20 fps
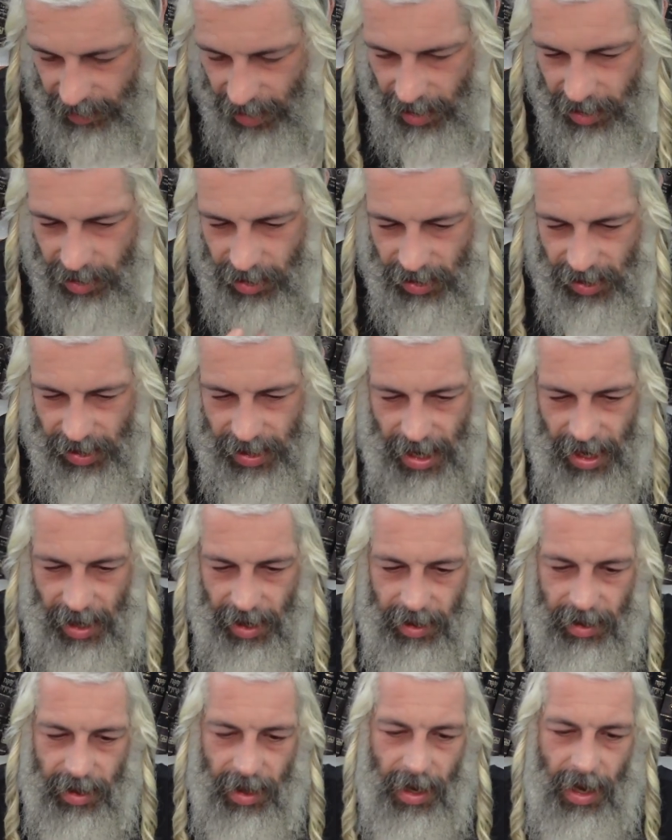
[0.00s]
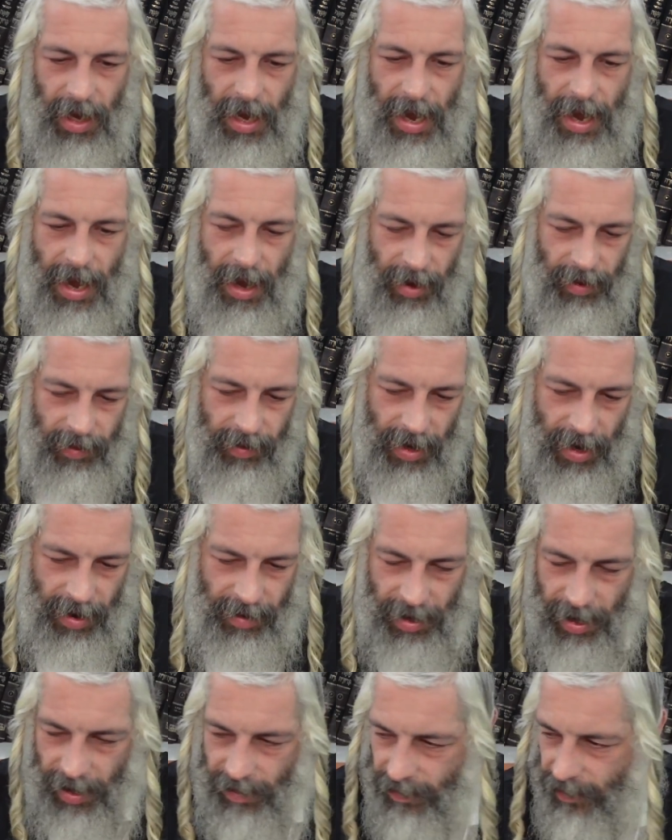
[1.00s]
to understand how I
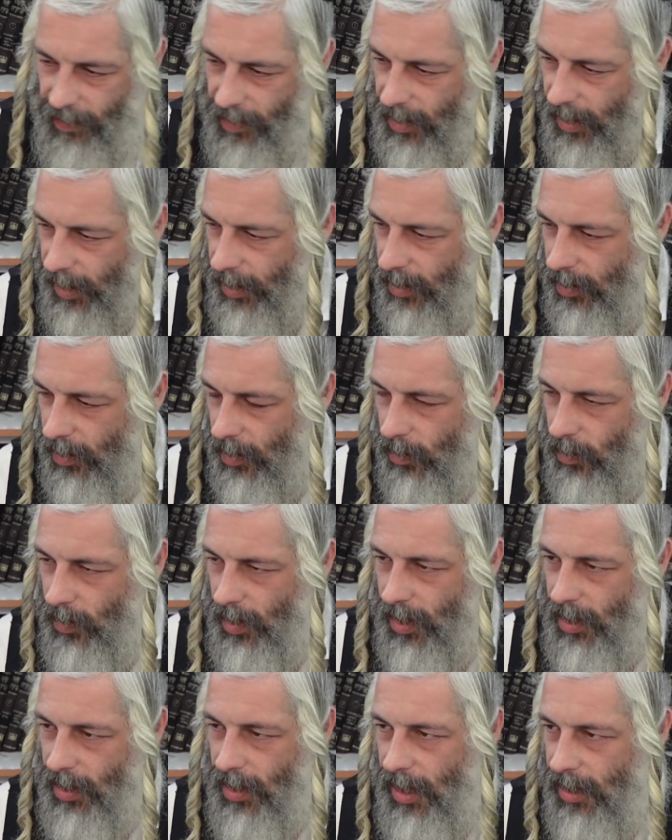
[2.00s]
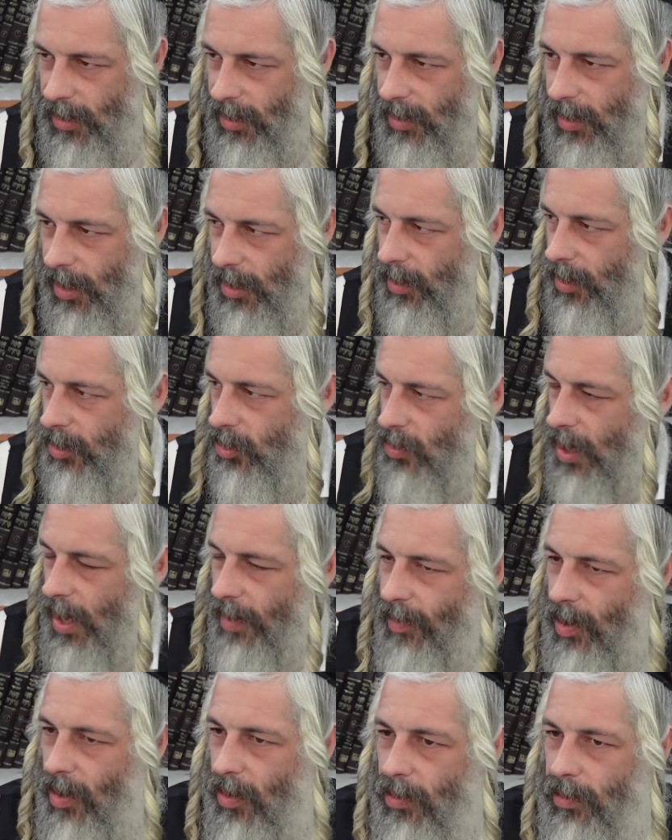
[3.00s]
feel like we didn't necessarily
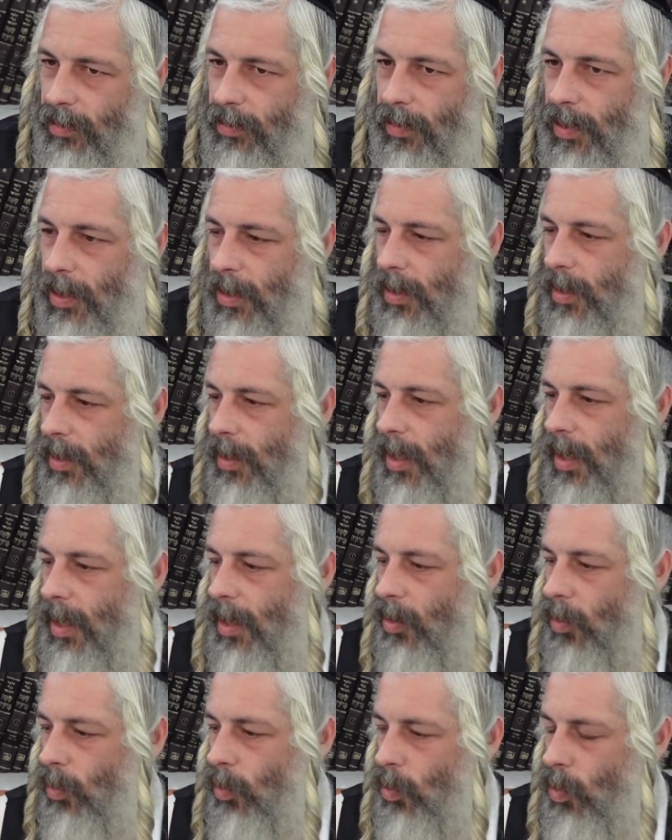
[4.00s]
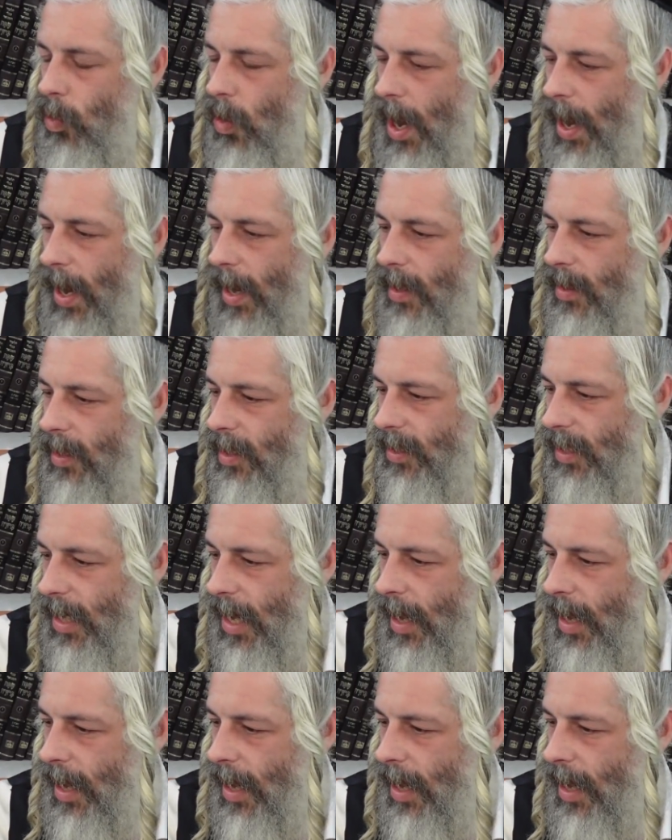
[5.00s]
drive home why this